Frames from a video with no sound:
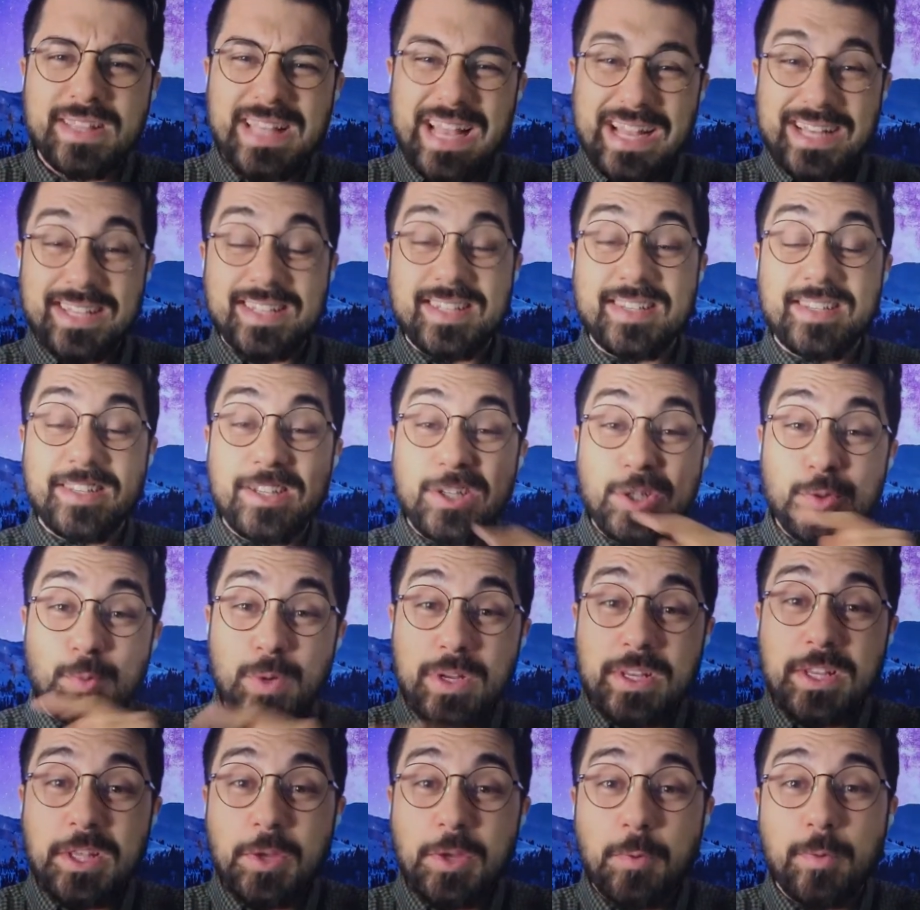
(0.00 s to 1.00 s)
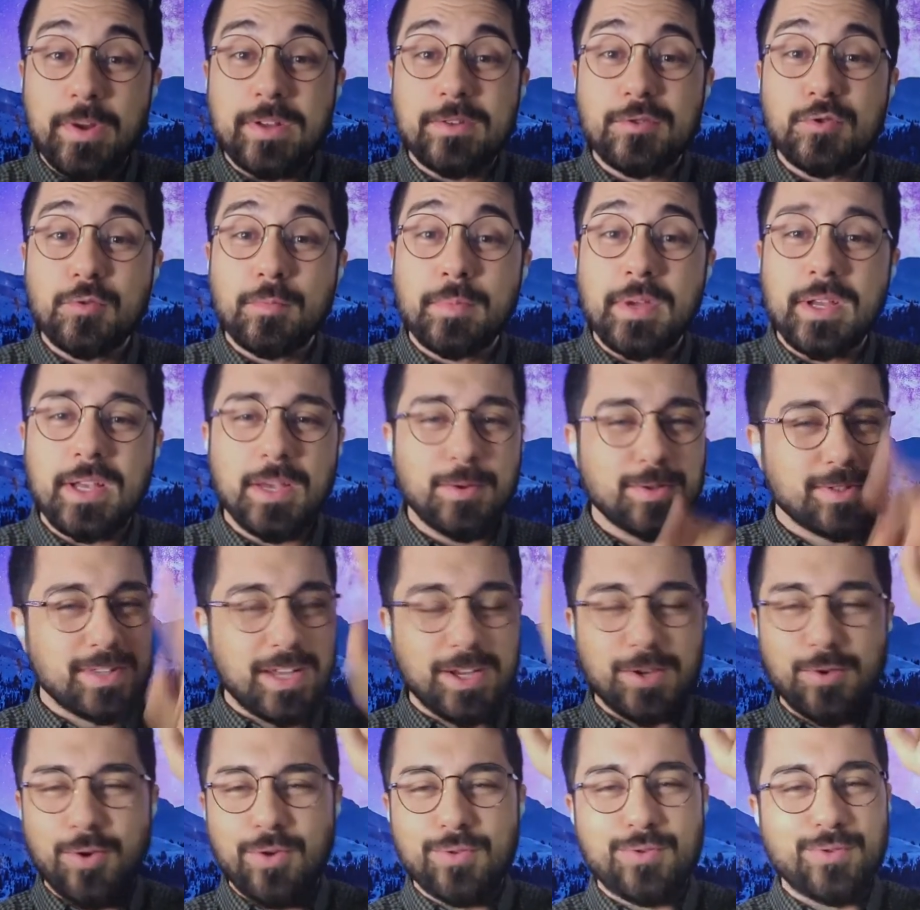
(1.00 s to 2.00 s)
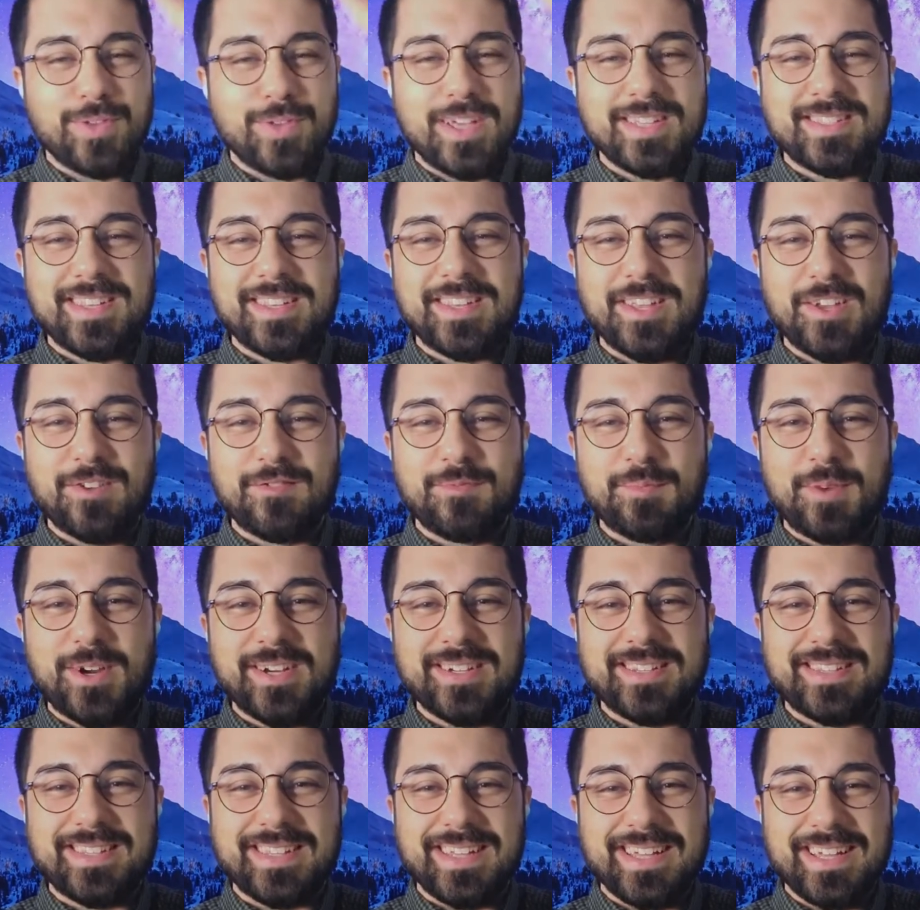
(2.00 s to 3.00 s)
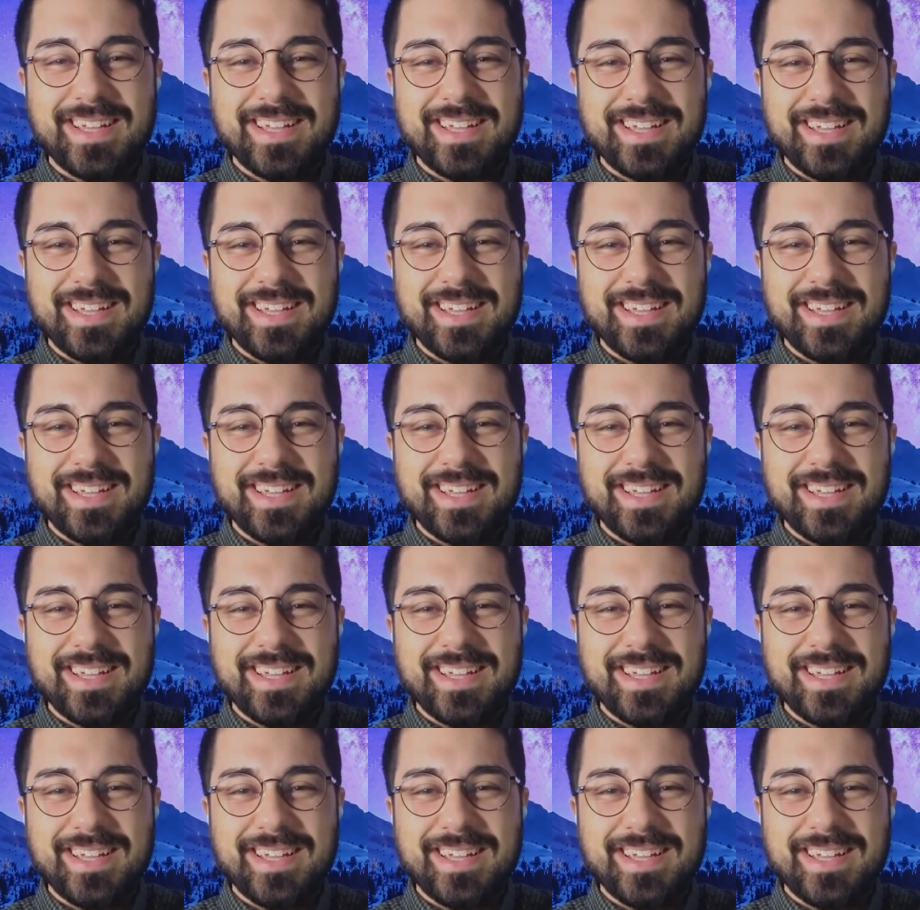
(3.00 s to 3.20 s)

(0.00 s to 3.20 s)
And still when he went to Mecca, he was like, no, today's the day of mercy.